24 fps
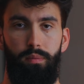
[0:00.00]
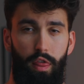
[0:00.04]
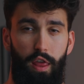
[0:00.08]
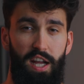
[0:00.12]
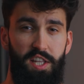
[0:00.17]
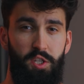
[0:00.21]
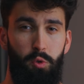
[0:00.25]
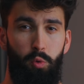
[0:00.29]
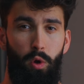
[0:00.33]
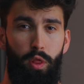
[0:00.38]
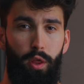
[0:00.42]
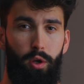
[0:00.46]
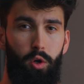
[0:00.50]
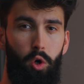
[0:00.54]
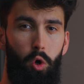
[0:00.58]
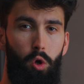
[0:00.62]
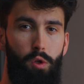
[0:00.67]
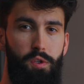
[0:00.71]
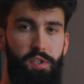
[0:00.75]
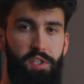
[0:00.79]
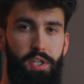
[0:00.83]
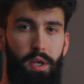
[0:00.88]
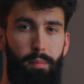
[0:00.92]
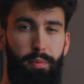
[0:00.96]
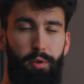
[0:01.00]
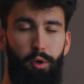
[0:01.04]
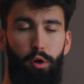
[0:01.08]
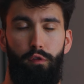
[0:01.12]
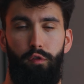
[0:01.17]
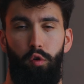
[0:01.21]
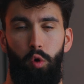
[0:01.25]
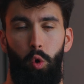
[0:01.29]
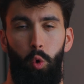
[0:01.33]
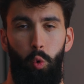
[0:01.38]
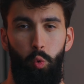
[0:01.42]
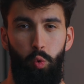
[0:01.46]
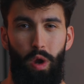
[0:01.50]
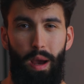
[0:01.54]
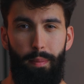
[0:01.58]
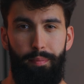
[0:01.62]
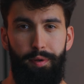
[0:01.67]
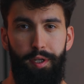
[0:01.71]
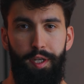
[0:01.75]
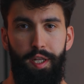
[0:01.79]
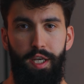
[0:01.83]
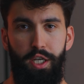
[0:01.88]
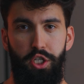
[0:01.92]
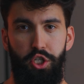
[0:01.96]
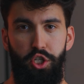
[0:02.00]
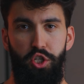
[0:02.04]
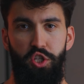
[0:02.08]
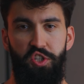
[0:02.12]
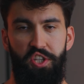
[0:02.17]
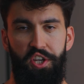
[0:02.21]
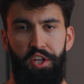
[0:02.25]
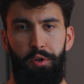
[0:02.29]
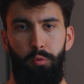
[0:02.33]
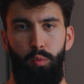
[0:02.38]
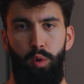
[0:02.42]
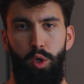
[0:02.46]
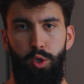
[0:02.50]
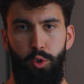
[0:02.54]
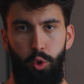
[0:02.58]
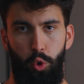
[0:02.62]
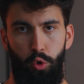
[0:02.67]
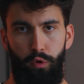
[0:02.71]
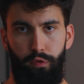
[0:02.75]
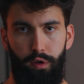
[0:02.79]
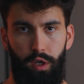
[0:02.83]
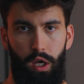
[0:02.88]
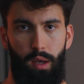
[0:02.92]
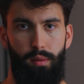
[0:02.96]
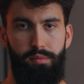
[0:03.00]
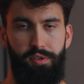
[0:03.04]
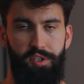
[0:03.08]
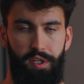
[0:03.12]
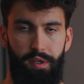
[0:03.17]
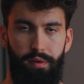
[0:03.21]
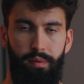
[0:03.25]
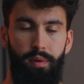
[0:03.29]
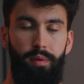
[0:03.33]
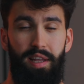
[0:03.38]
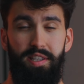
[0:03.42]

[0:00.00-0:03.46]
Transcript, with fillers: That's where the concept of repetitions in reserve comes in.